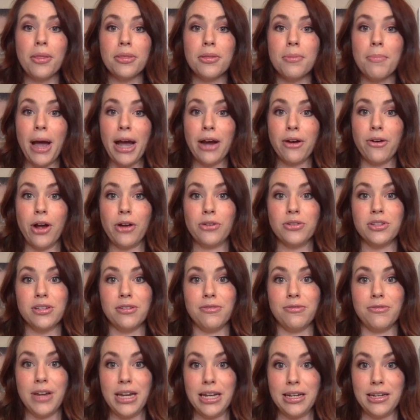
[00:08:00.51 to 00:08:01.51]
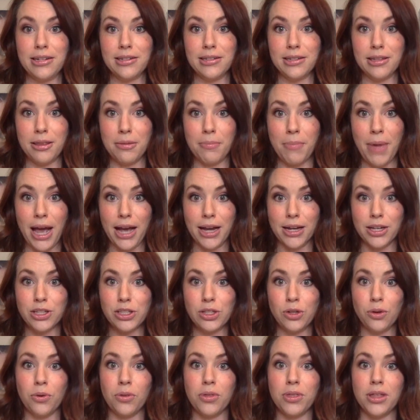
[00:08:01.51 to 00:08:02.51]
the background to fade into the back.
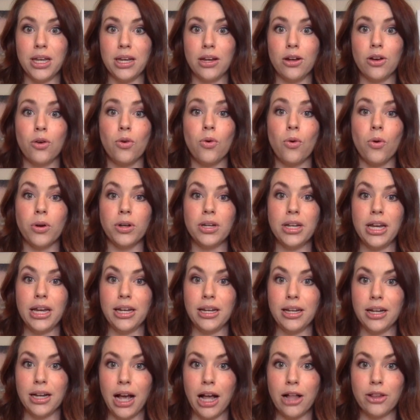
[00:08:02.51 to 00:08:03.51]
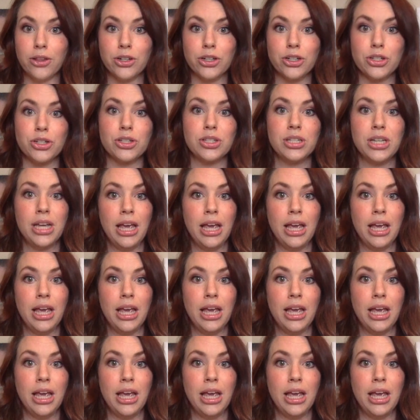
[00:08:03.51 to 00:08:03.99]
So think coordinating colors,